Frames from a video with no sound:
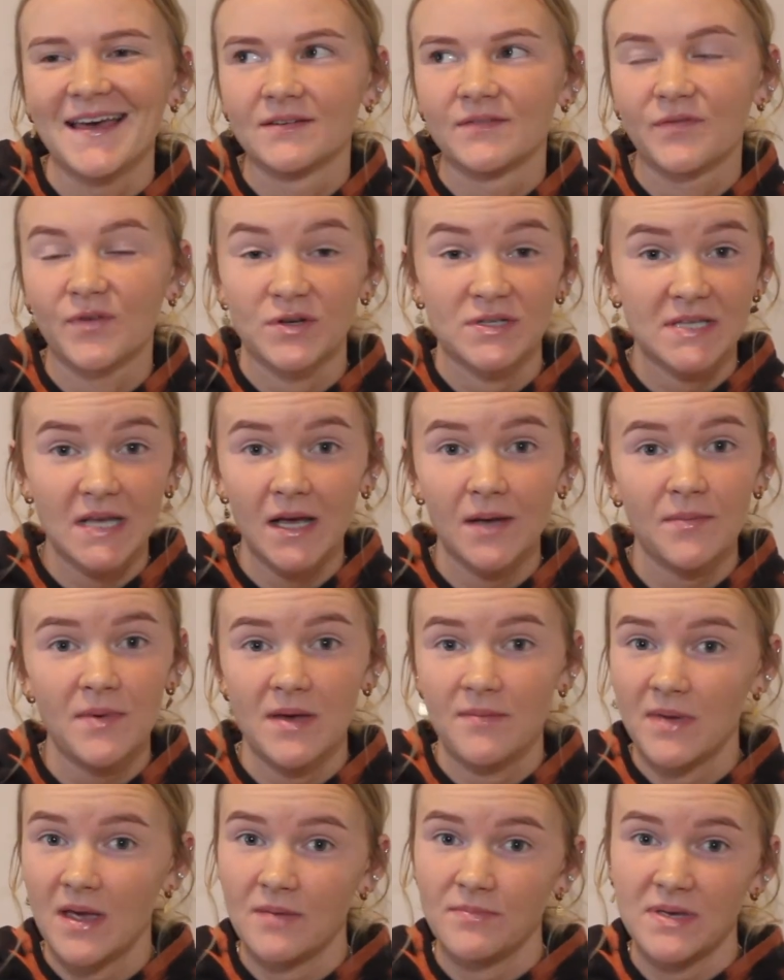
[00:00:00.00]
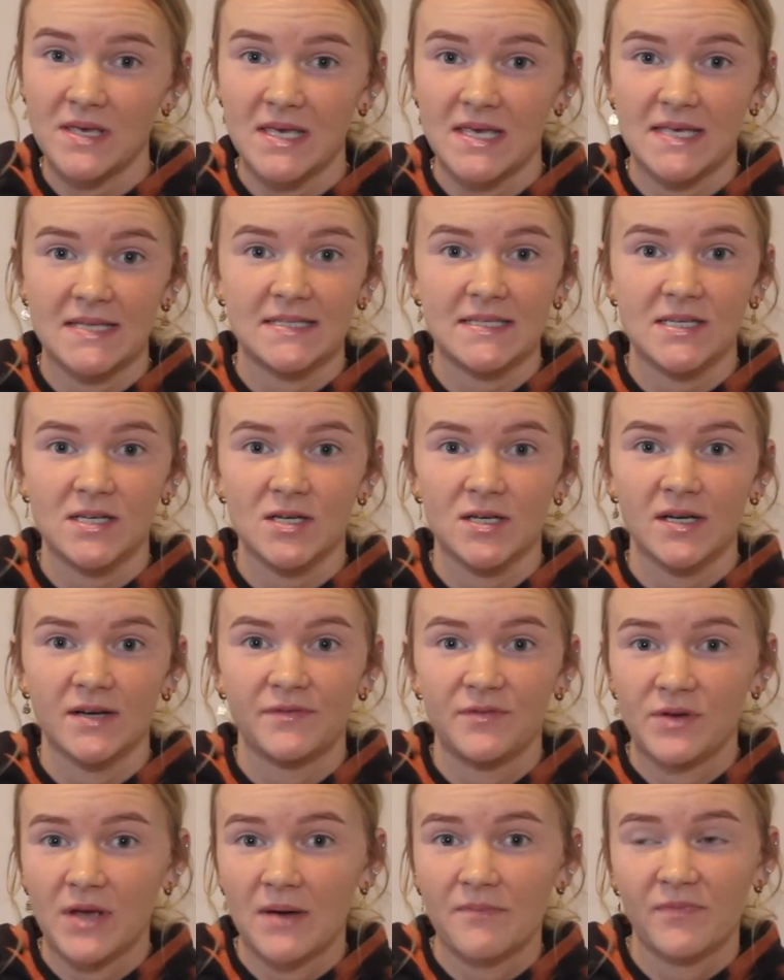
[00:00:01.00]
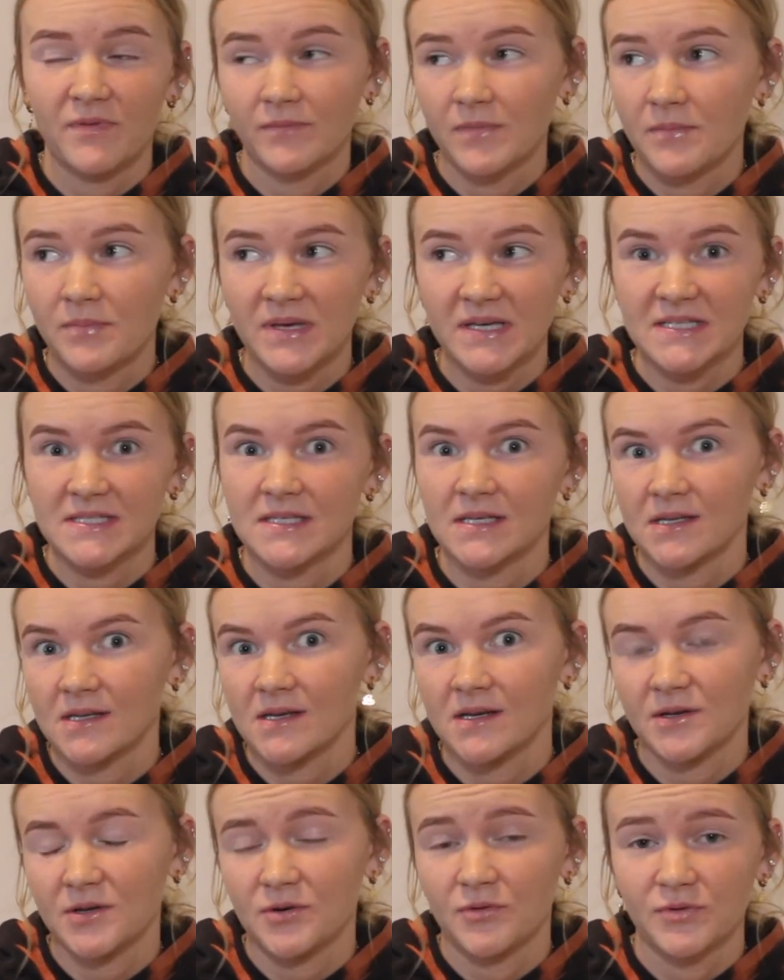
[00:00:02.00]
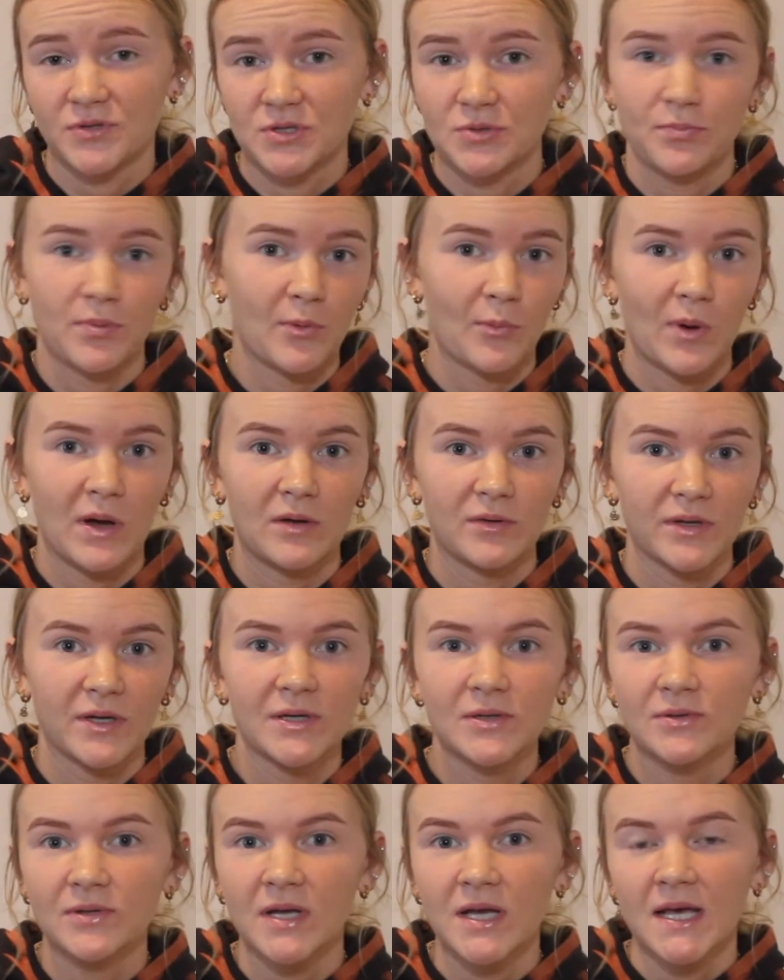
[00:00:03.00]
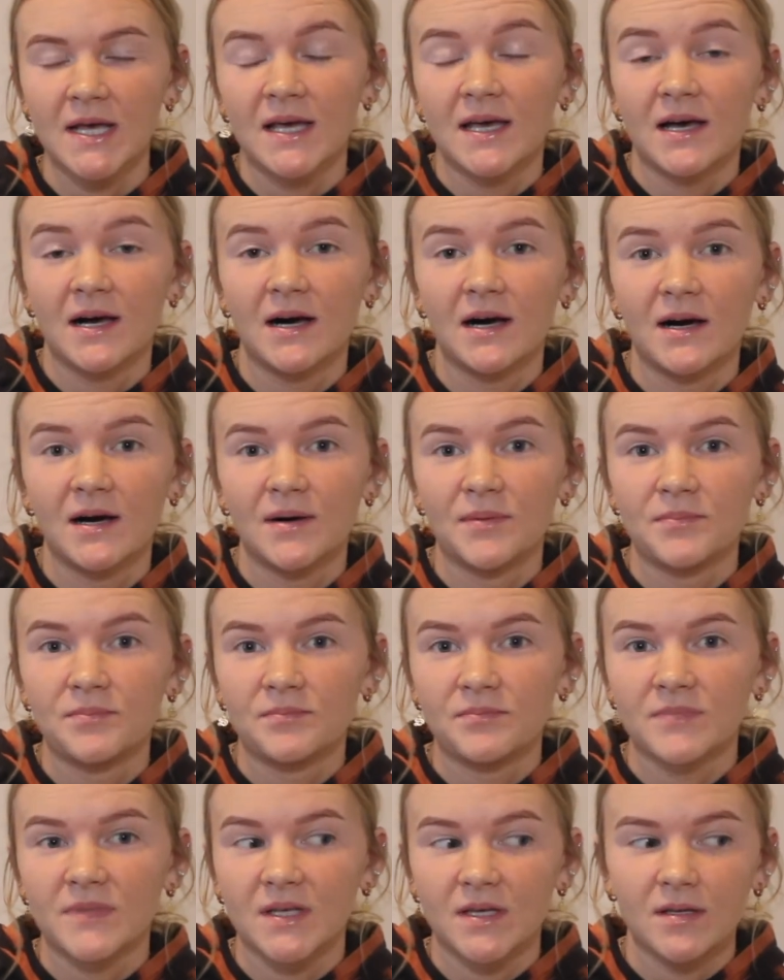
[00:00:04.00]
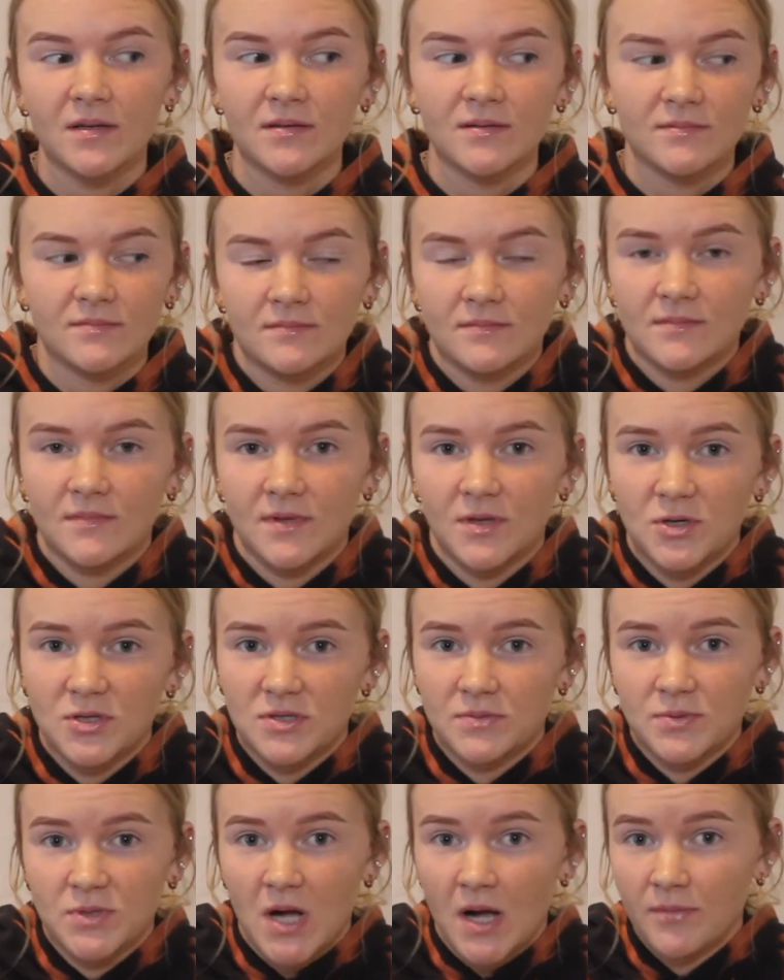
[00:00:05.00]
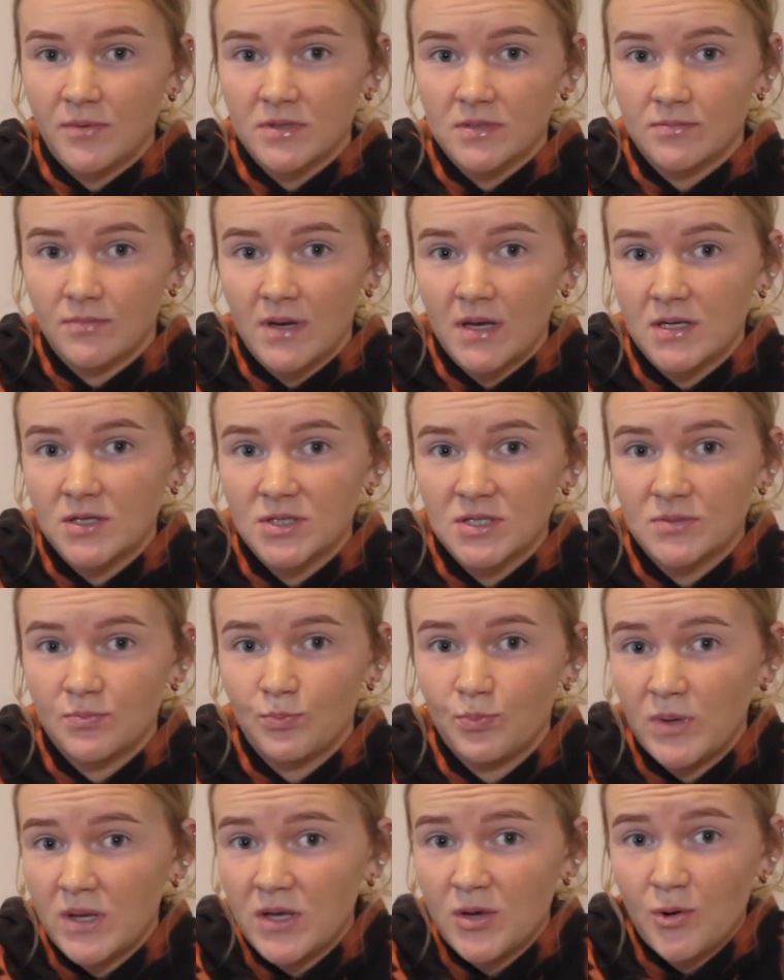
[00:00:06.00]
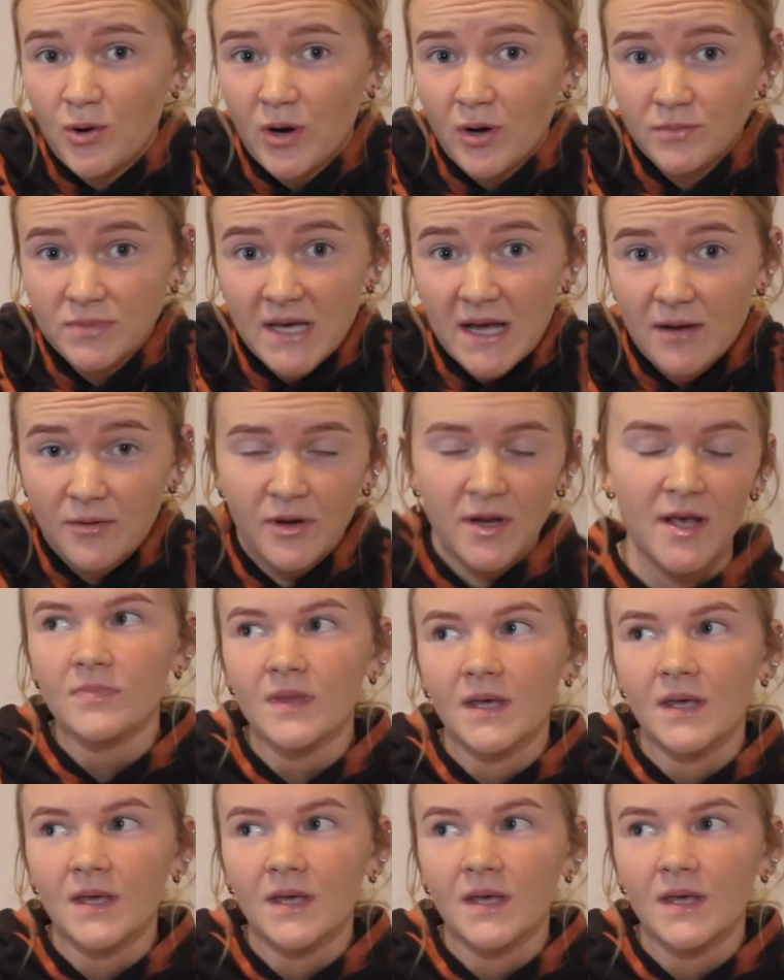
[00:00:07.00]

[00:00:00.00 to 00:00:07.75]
For some, it may be easier. If you come from a big city and you're super well known, then your subscribers may just be your hometown.